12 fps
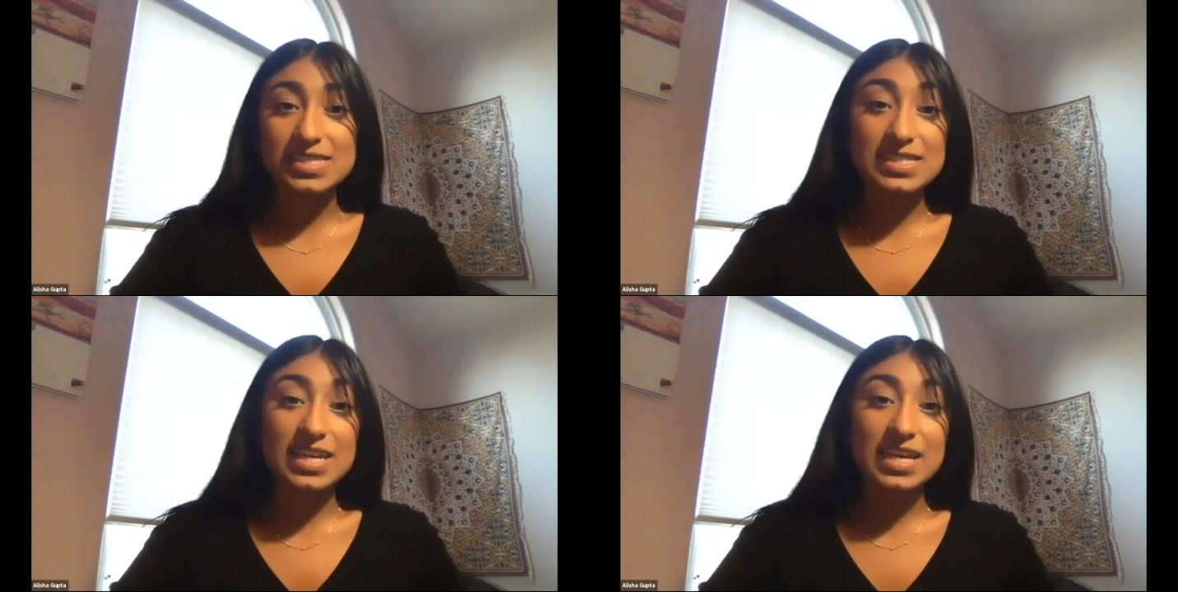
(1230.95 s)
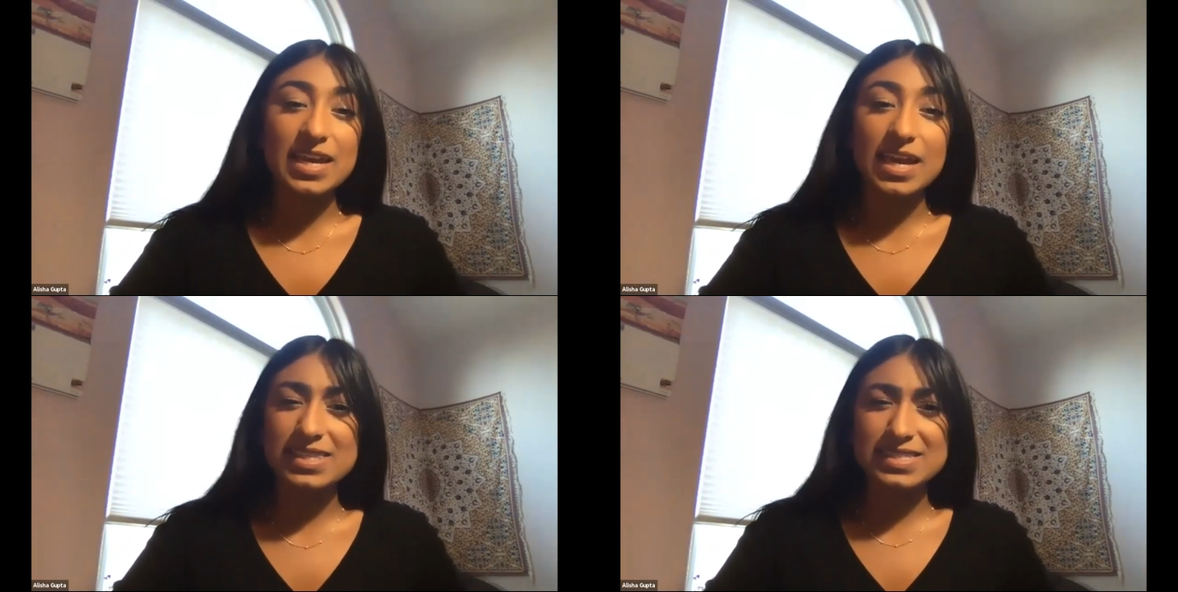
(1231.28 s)
It
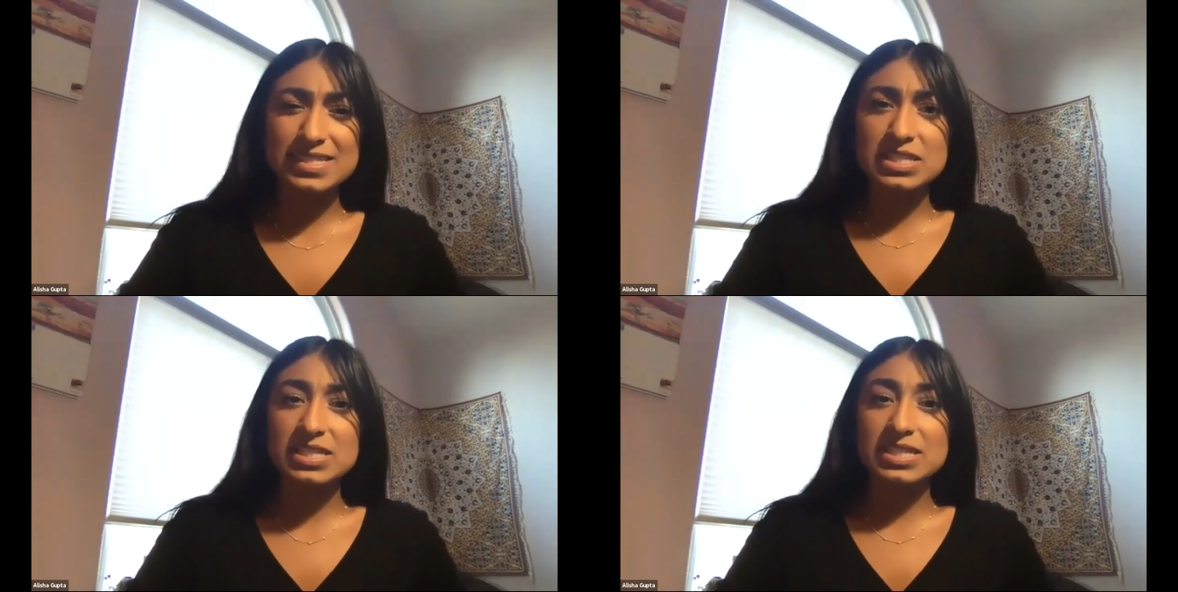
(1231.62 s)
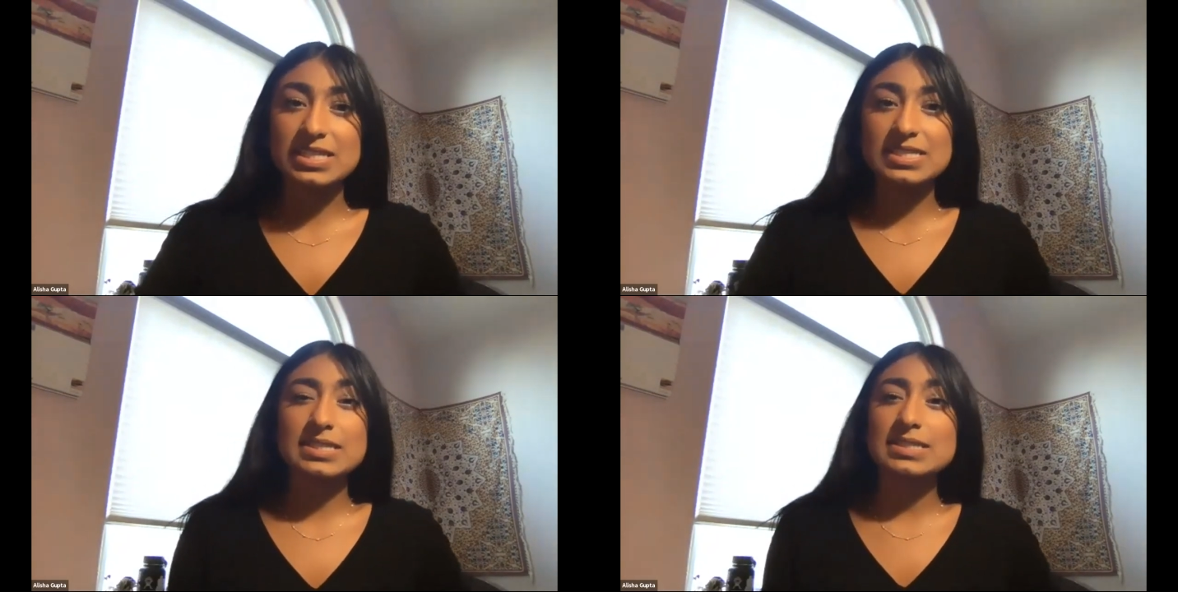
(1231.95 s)
gets into
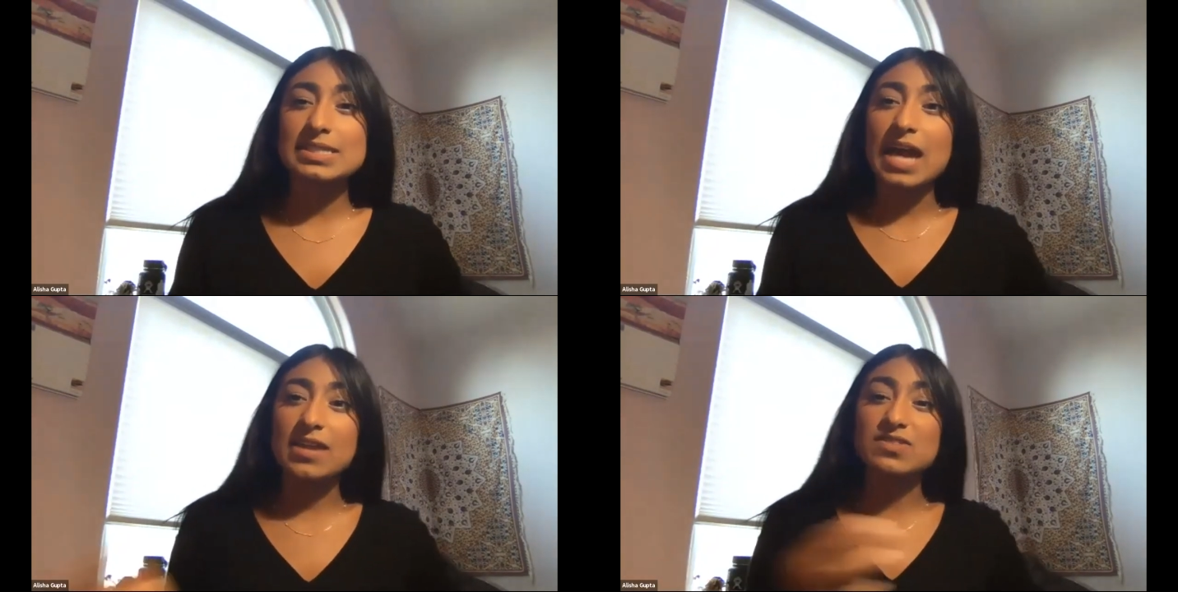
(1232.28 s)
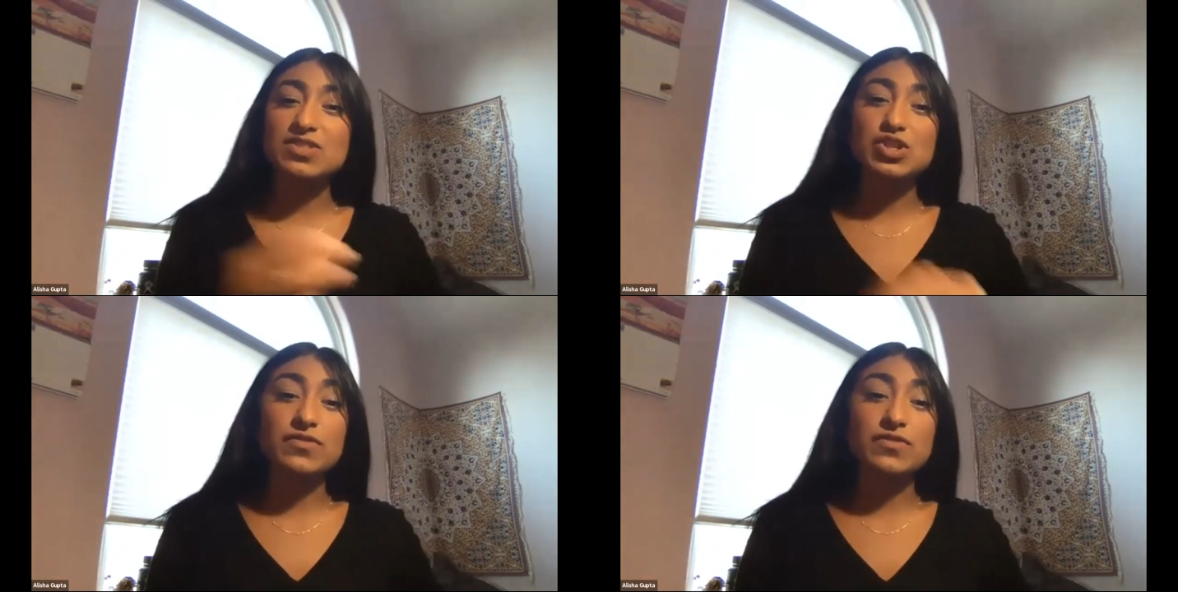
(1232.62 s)
this kind of
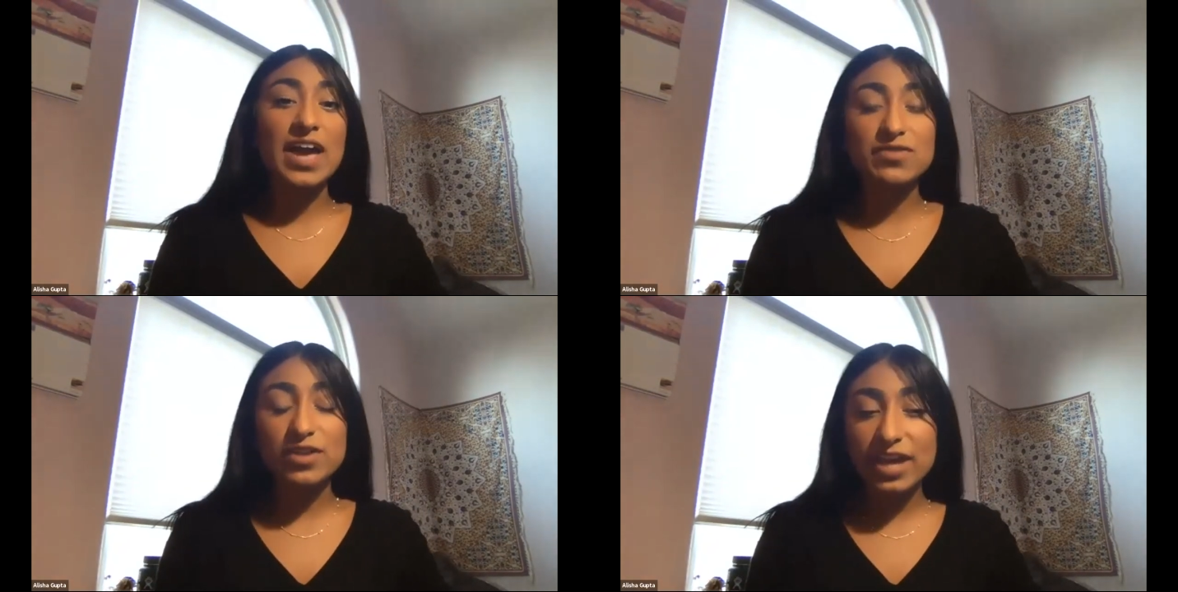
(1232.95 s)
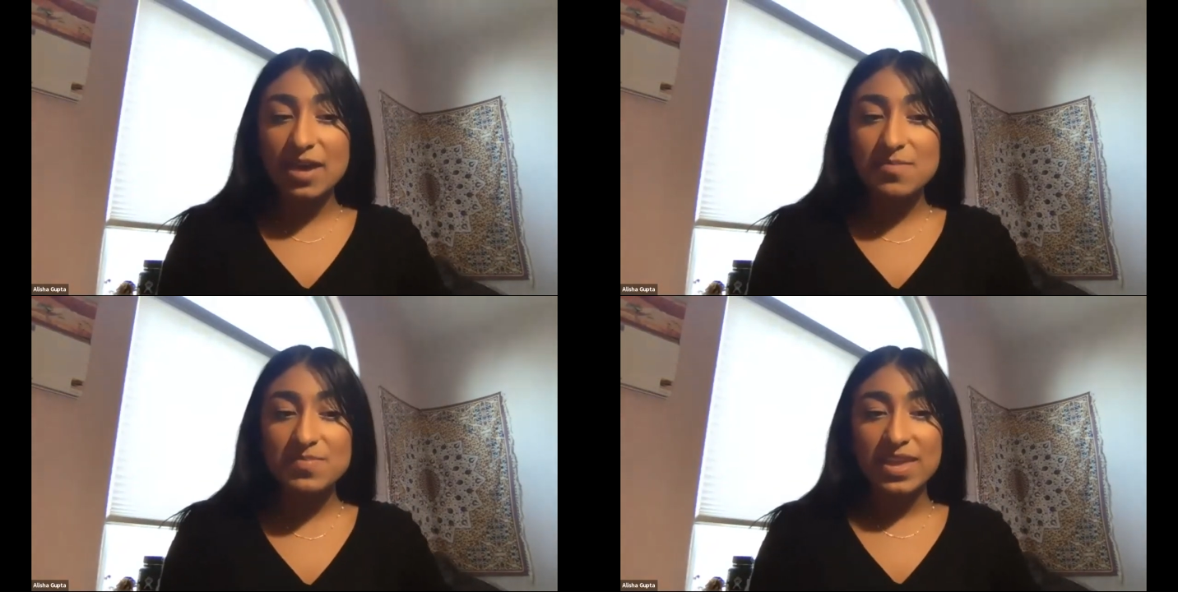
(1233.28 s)
survival
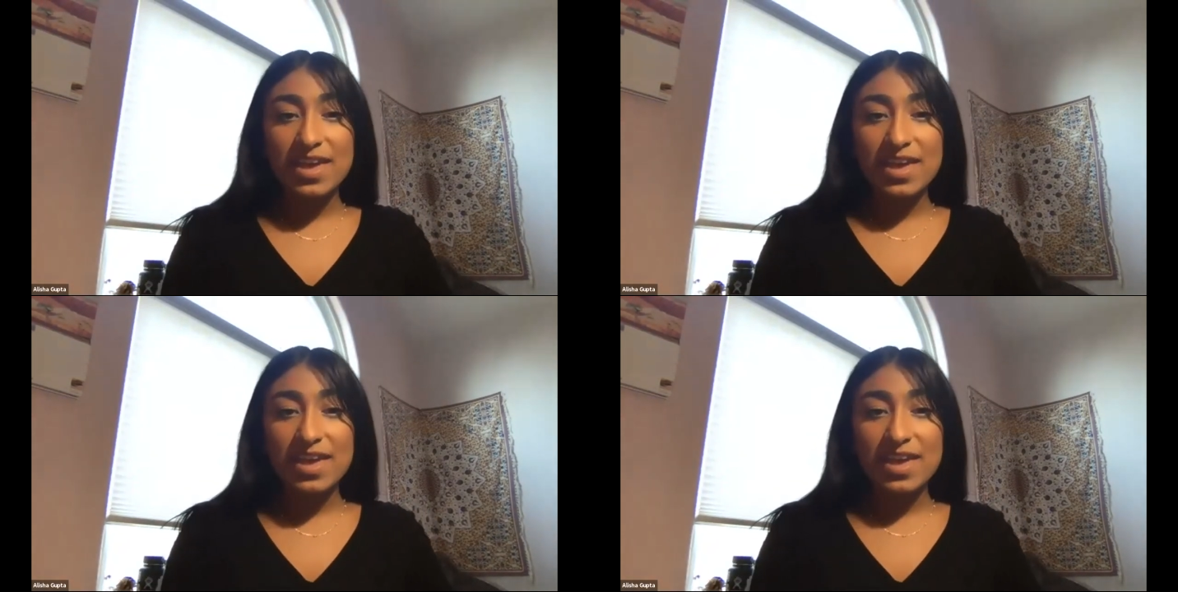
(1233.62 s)
game.